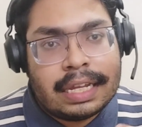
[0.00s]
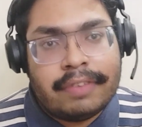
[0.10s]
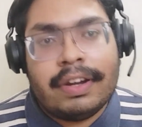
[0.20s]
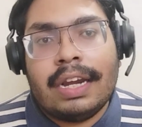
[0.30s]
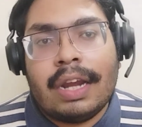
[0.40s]

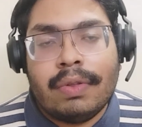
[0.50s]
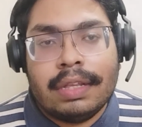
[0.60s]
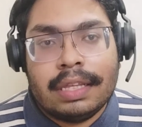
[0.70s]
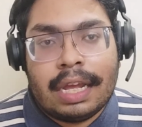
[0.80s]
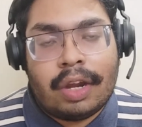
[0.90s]
even
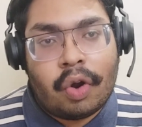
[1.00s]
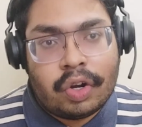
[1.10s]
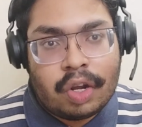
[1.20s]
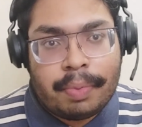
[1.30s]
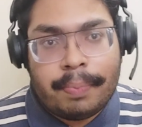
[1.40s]
now, there are a
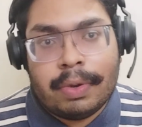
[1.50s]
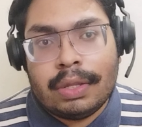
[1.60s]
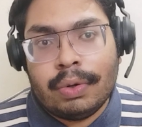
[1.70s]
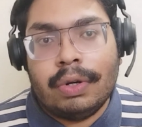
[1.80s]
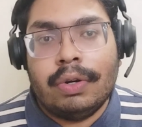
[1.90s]
lot of
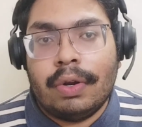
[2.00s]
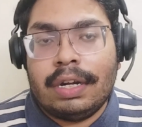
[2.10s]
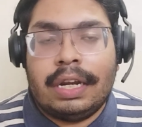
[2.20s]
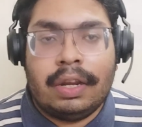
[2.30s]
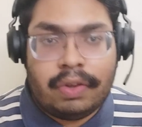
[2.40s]
people who do
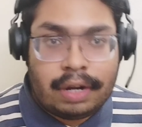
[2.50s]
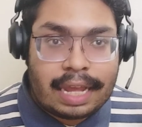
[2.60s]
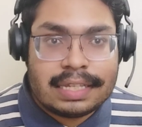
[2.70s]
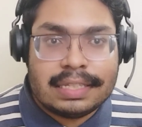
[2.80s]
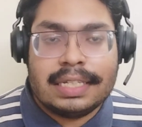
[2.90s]
not
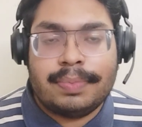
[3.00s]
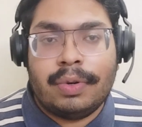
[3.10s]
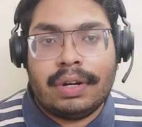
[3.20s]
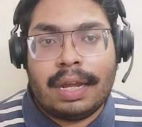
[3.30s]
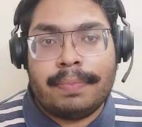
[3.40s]
recognize this
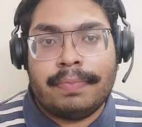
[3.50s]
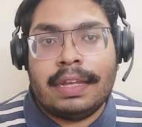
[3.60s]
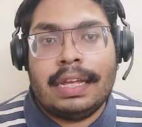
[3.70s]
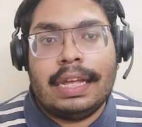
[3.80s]
program.